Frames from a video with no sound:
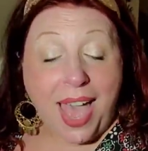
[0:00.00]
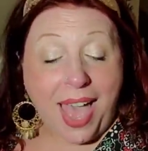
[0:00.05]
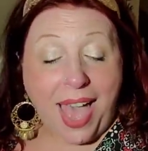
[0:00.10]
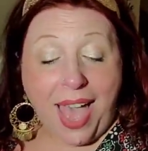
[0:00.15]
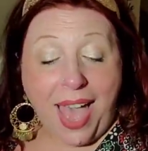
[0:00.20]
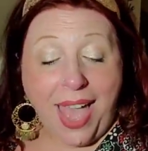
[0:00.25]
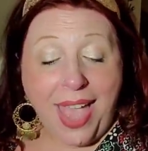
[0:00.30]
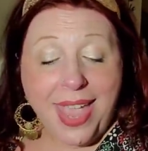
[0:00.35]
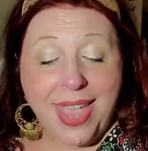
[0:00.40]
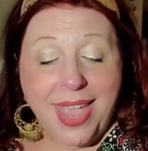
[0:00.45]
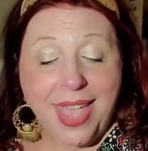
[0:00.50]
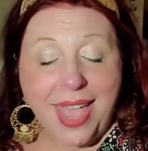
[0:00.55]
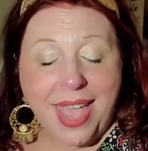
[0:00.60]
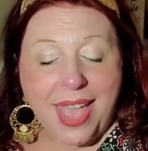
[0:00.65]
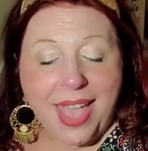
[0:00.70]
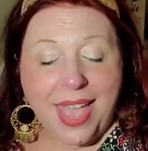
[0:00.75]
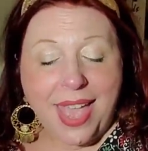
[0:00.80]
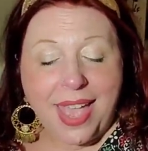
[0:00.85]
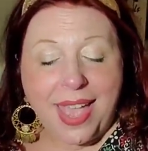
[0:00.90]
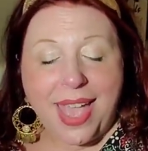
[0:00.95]
I
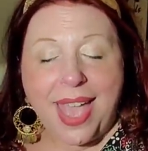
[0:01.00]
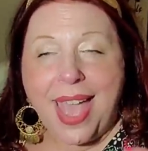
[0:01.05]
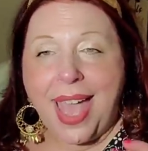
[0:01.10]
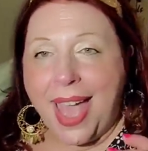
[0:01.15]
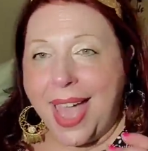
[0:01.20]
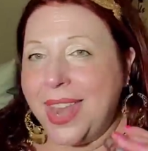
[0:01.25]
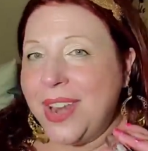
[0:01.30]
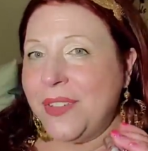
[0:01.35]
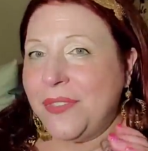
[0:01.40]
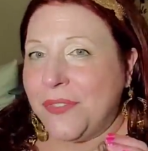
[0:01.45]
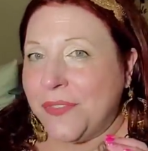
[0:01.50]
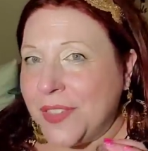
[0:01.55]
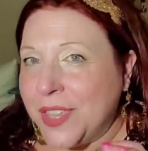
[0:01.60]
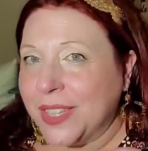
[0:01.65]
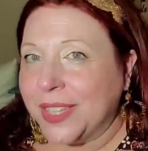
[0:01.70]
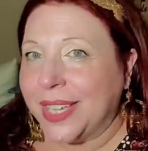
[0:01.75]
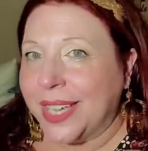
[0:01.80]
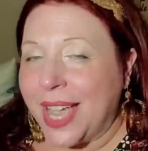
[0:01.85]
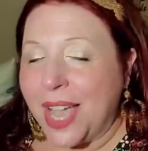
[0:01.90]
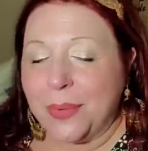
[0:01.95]
had a
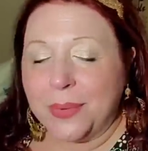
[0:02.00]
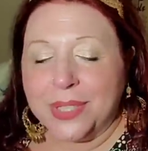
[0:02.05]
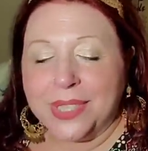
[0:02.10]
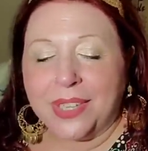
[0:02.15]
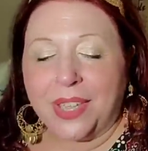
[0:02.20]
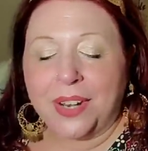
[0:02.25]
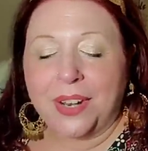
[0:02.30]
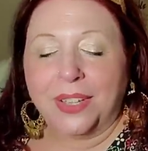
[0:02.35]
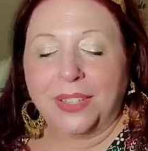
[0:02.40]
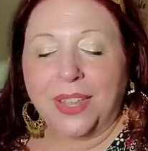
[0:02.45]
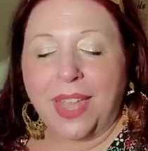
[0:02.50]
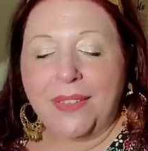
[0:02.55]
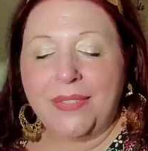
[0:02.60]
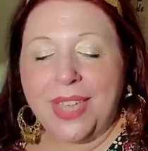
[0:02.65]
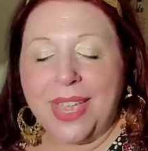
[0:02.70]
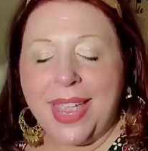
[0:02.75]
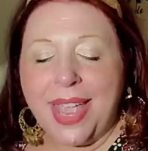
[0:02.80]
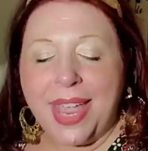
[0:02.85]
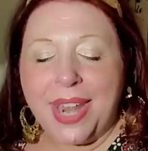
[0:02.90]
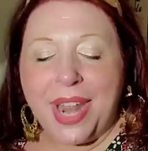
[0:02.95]
feeling I was going to
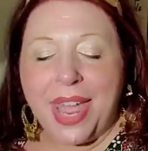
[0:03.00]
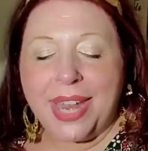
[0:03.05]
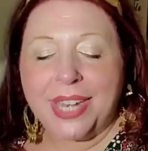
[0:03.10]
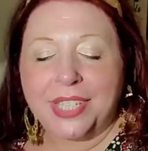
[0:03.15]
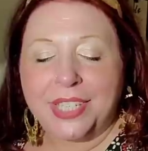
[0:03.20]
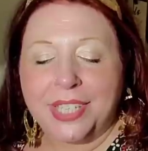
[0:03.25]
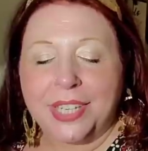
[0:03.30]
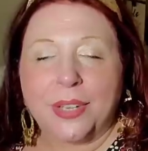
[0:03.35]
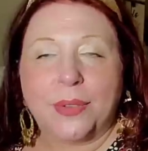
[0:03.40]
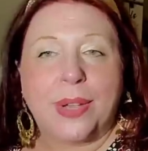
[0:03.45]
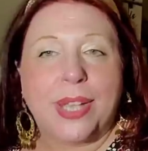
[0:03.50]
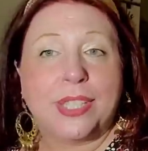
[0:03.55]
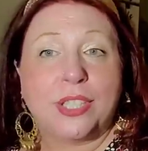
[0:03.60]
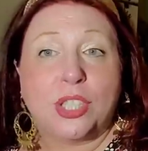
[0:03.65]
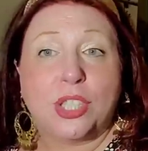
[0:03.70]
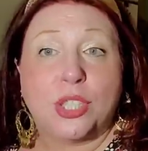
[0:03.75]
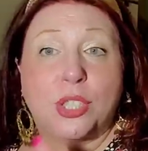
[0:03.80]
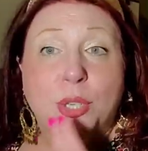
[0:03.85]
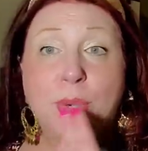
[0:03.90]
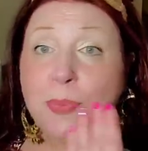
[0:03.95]
love it, and I do.
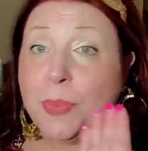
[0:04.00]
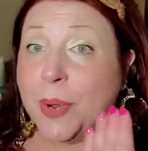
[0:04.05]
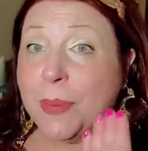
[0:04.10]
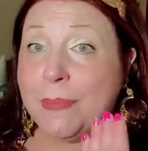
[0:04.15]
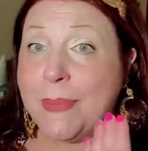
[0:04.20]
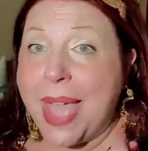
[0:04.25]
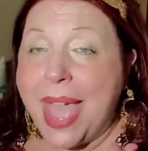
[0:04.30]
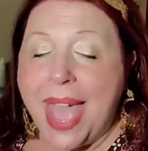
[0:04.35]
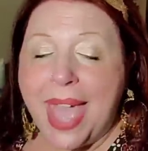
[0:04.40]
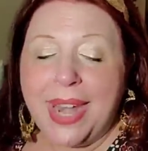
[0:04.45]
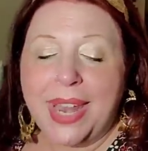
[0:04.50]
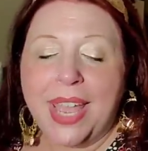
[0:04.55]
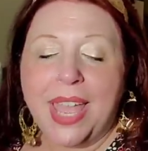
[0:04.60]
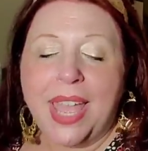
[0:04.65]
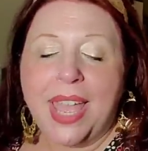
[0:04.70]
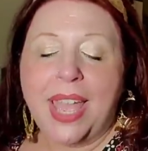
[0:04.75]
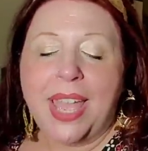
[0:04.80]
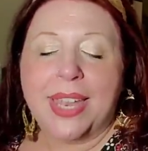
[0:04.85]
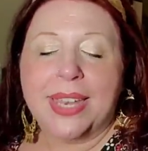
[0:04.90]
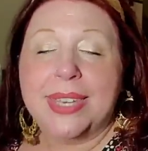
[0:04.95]
It's super matte.
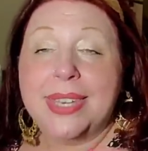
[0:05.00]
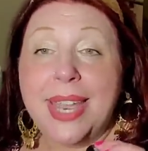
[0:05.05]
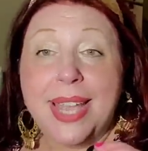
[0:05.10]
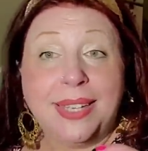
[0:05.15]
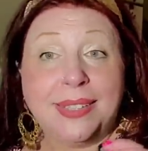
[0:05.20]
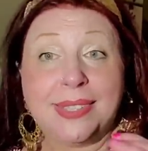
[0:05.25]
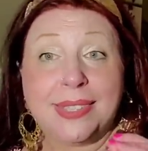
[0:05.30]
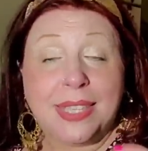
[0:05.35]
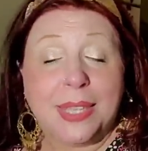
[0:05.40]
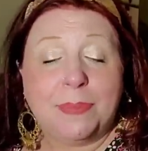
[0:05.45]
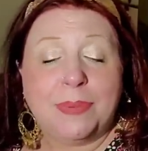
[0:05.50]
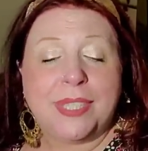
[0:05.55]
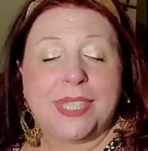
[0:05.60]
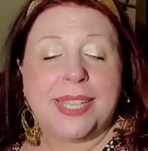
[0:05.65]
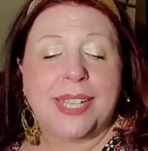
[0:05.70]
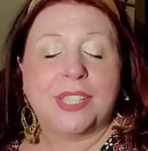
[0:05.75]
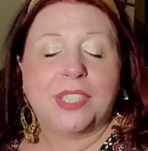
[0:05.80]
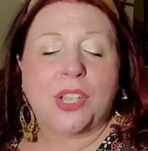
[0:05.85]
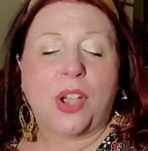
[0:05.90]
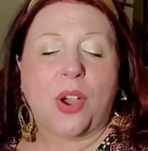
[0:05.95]
NYX
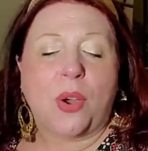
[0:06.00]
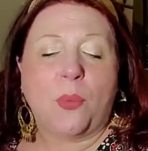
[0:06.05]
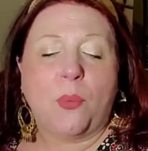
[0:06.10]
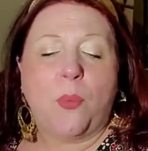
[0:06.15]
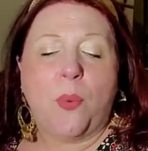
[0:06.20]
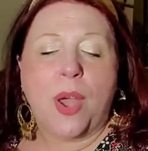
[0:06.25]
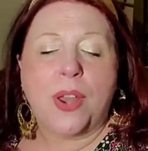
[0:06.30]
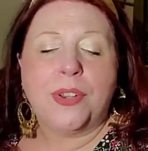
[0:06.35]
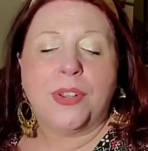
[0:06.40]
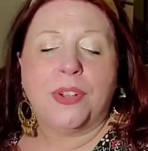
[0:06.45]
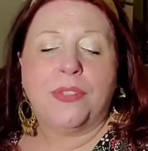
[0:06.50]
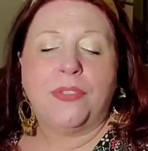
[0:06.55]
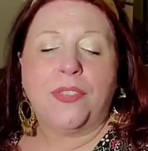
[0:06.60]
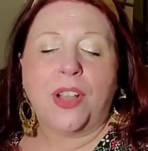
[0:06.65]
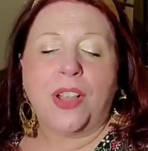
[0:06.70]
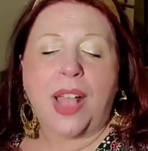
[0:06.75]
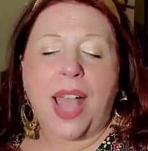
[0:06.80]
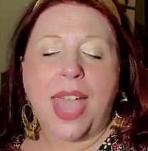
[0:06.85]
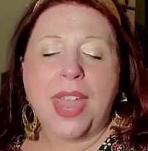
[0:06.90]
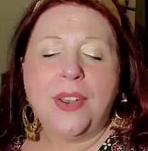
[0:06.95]
lipsticks are wonderful.